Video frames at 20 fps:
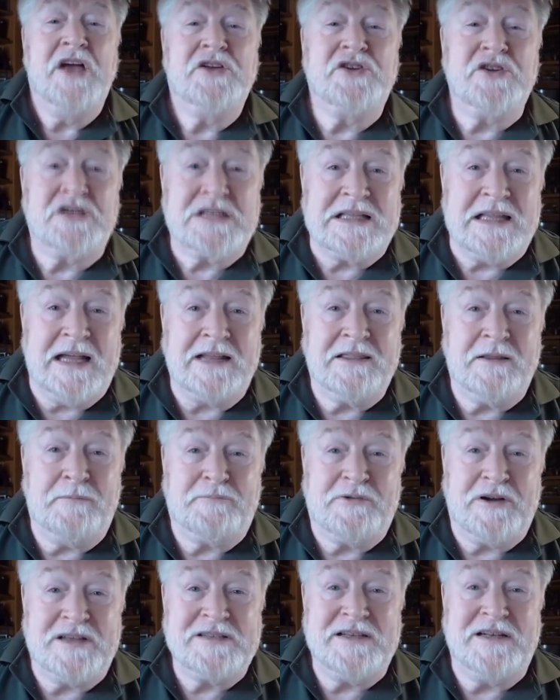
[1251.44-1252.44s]
just like the
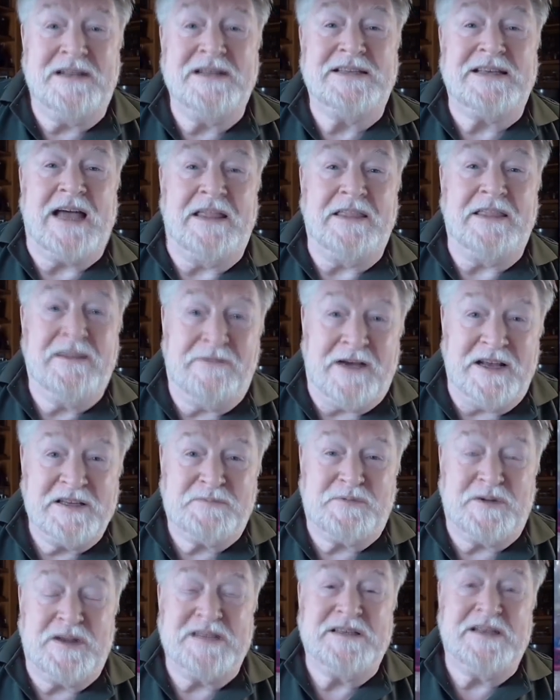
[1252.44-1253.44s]
president and the vice
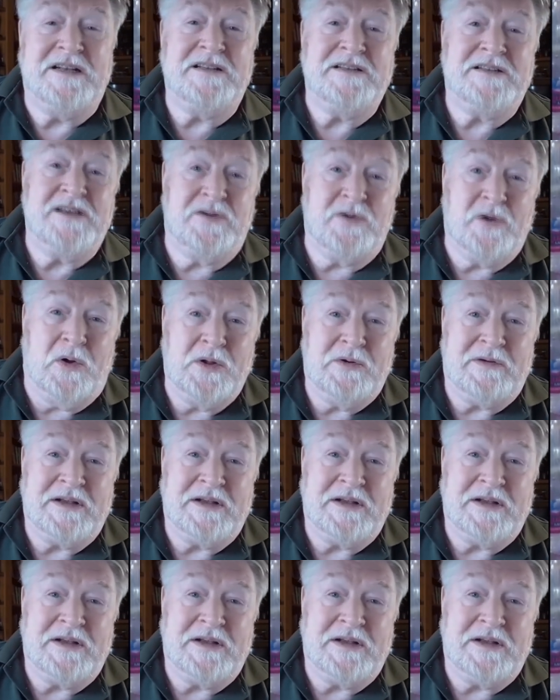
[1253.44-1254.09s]
president and all the